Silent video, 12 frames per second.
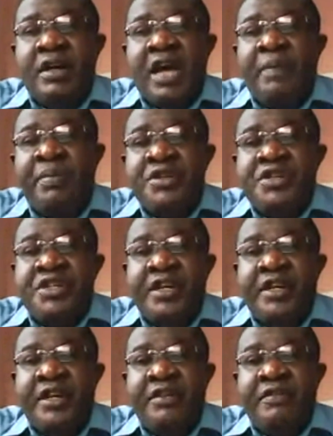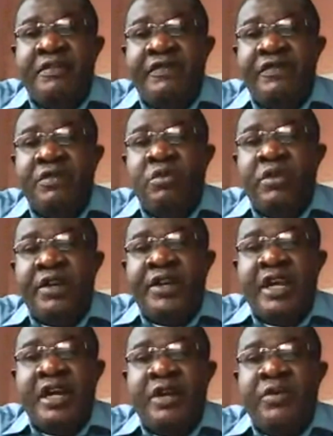and appreciate them for
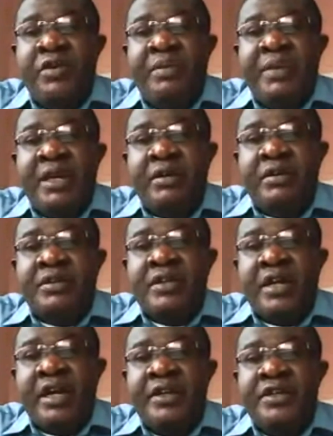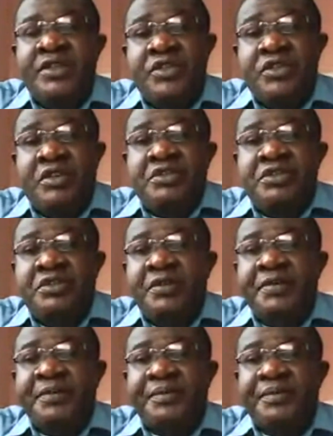what they are doing, because at this
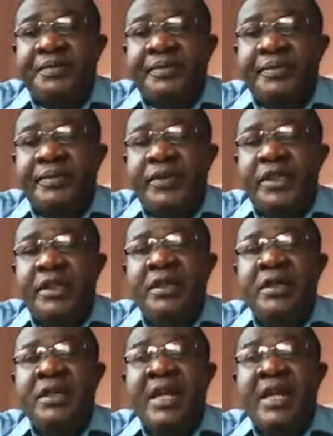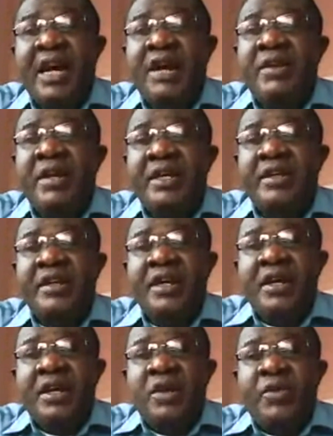juncture, now that
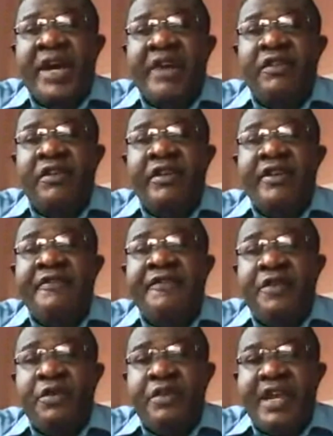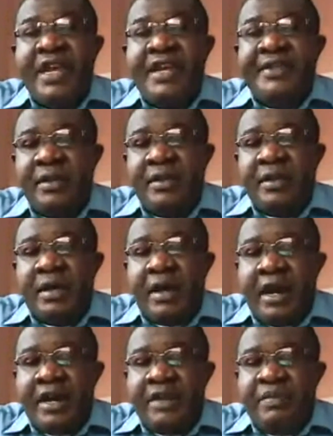we have only few days,
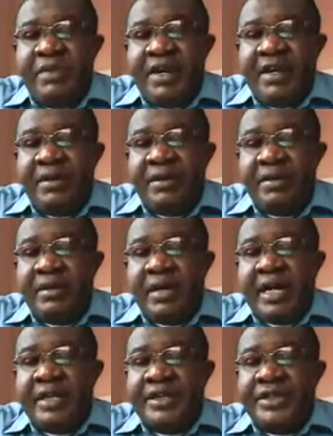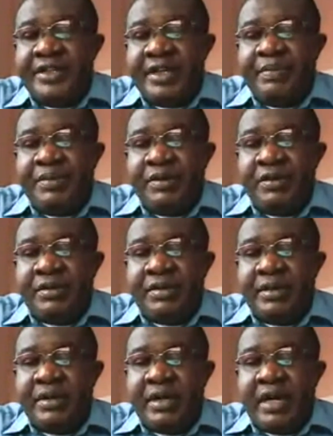admin and
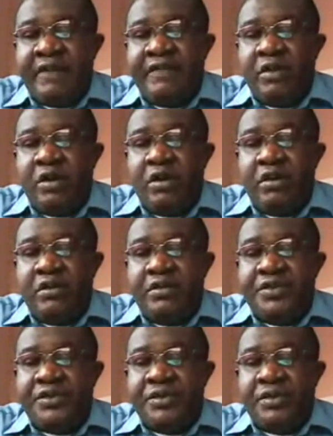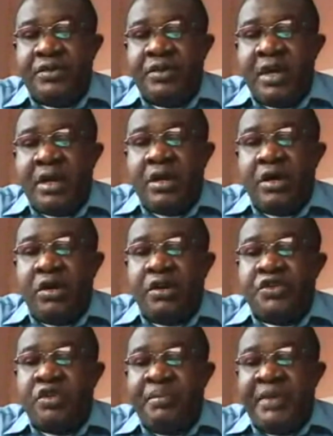support have also
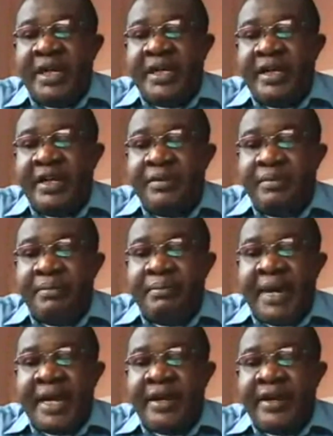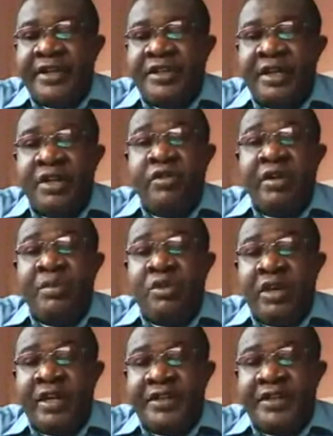automated migration in the web
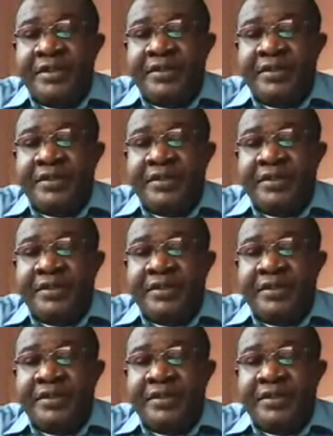wallet.